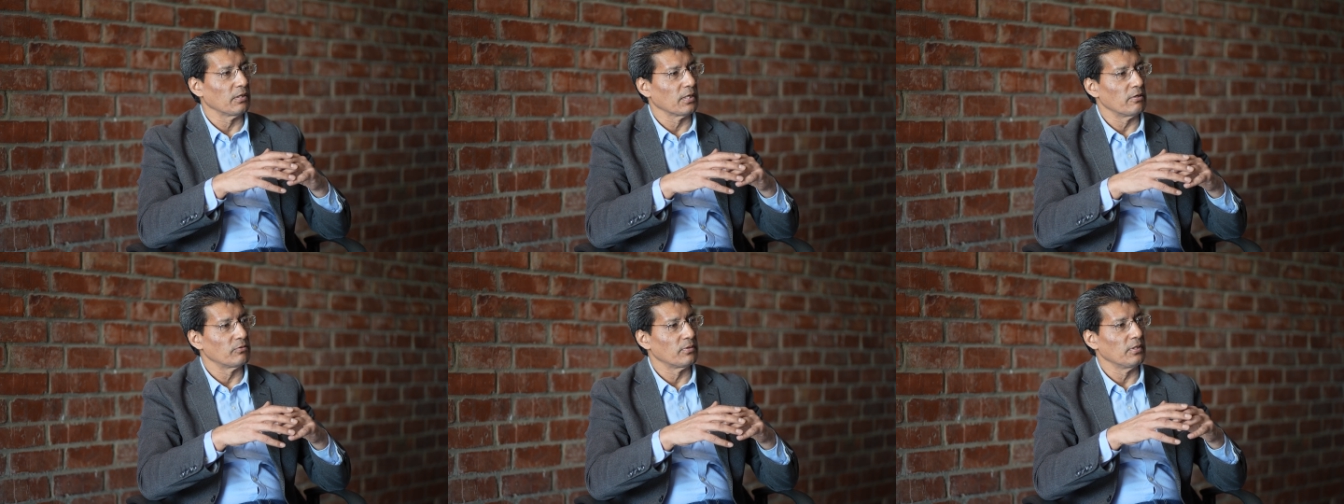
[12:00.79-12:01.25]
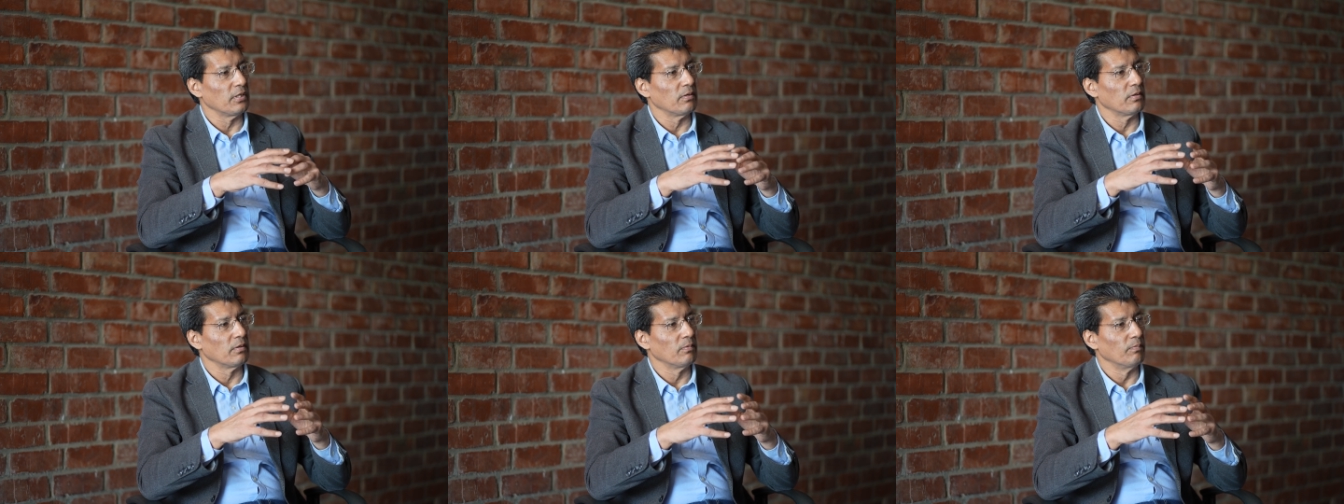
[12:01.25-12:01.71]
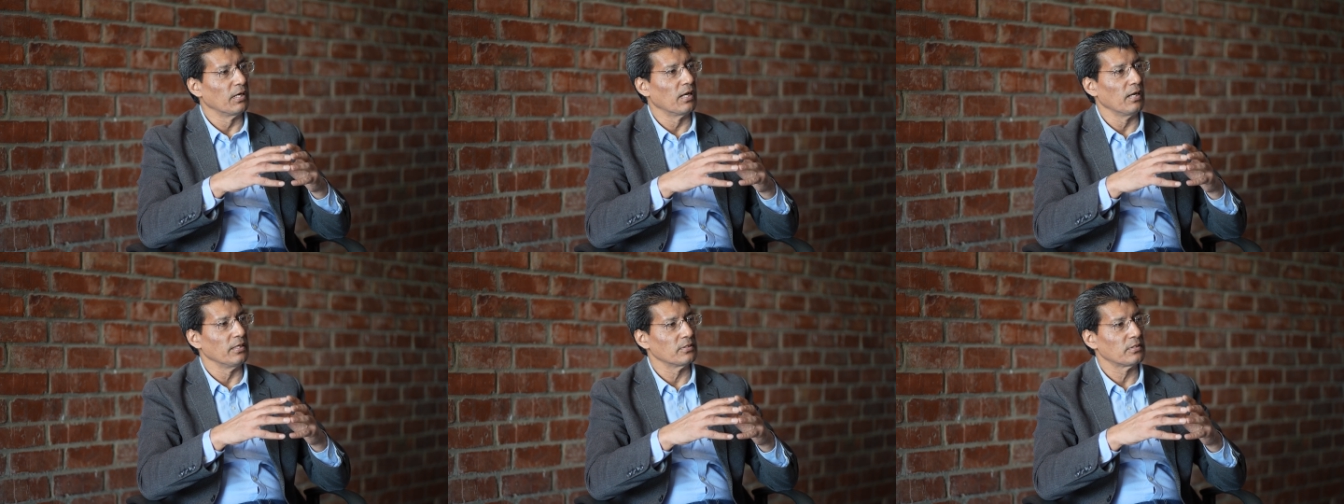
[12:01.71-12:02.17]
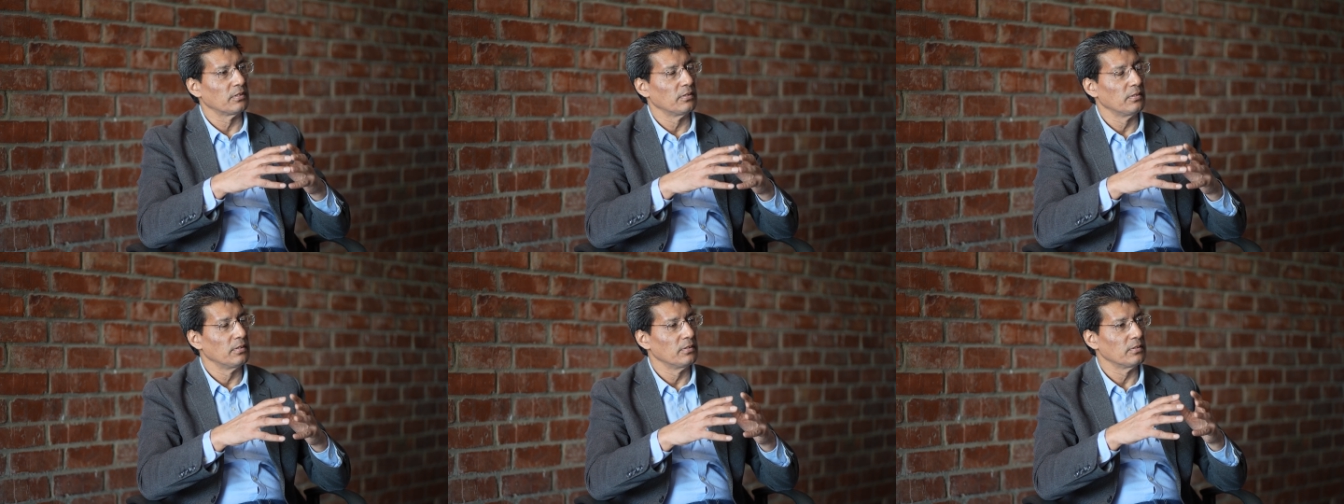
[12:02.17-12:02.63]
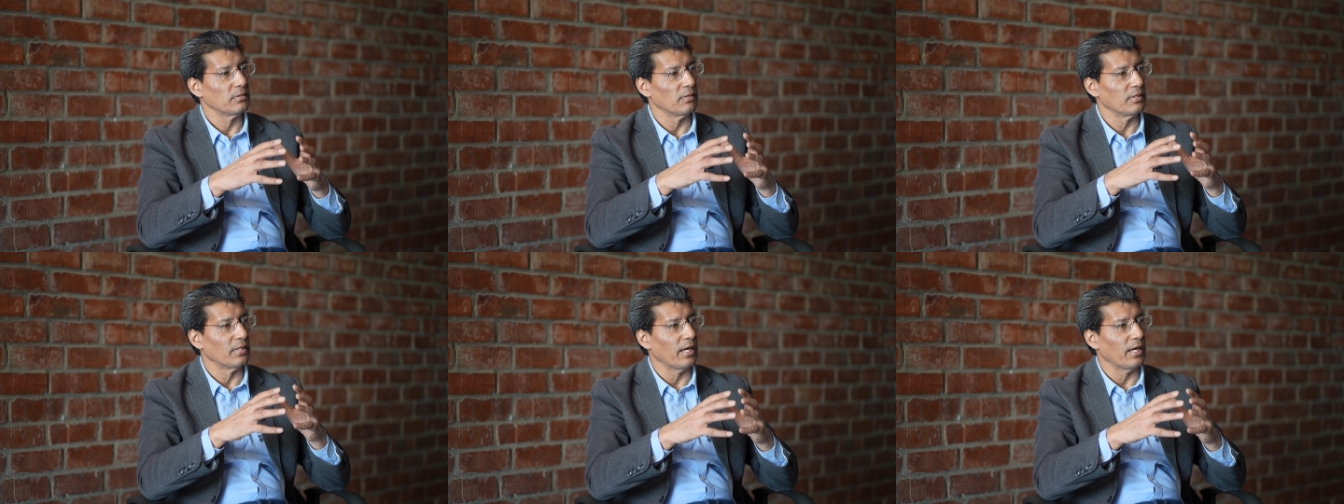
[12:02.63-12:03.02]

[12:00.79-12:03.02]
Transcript: other countries in Middle East. So